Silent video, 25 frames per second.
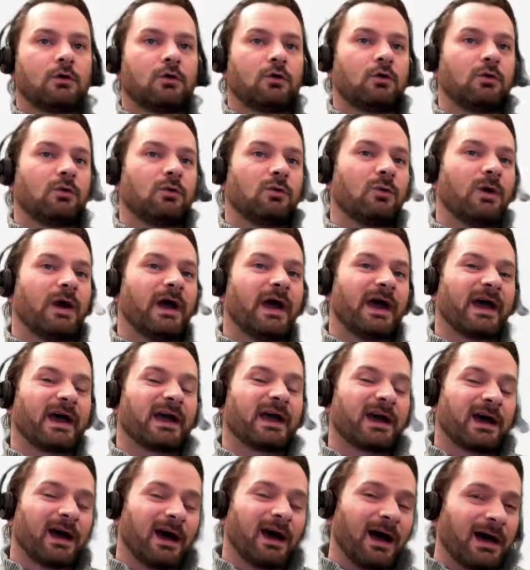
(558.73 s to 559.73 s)
We're
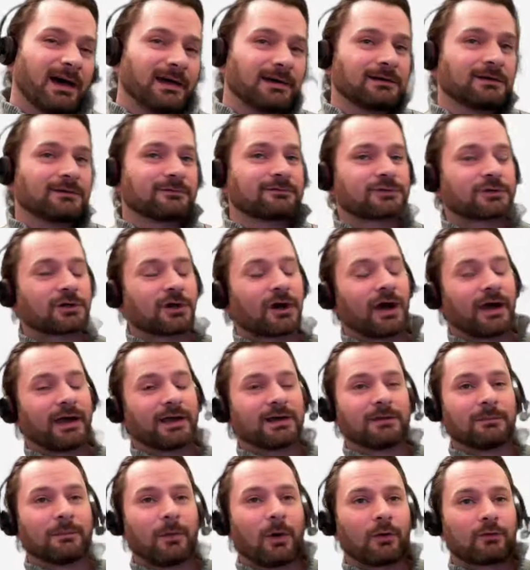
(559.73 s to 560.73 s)
kind of trying
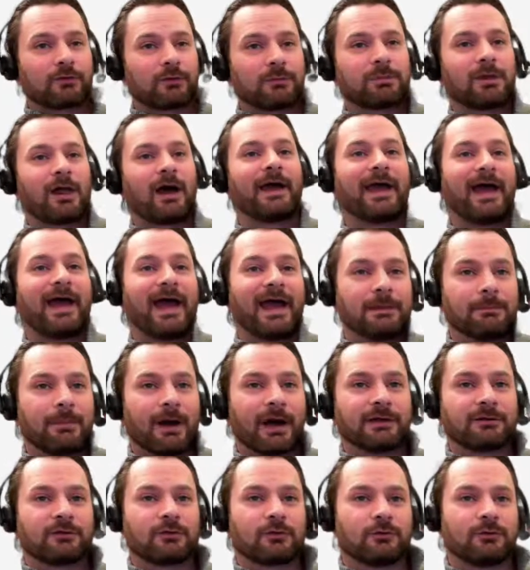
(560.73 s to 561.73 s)
to multiply a
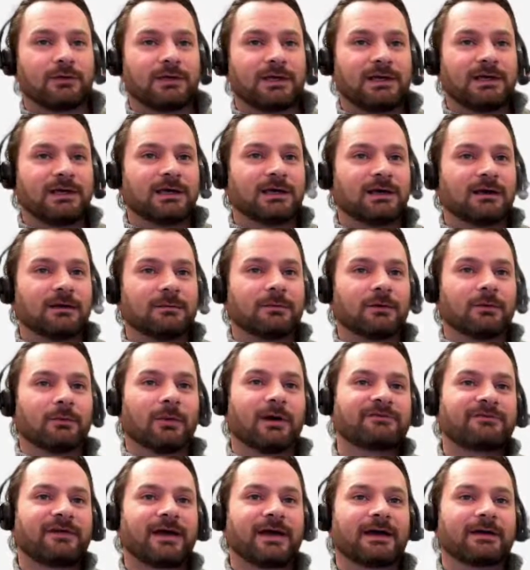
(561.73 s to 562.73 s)
by 2 here, but we're
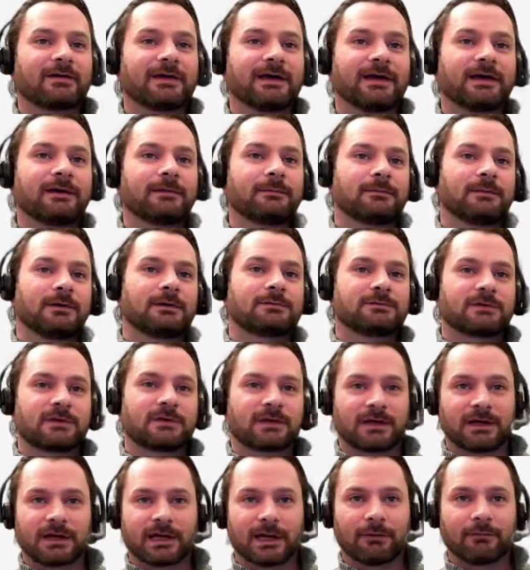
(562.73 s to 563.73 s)
failing. I'm just
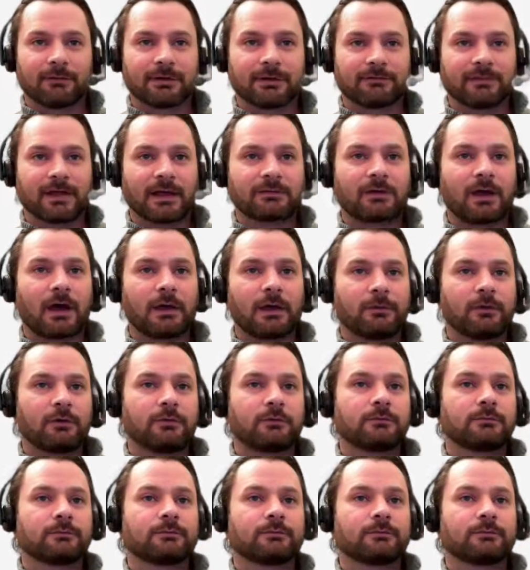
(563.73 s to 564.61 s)
going to get rid of that typo.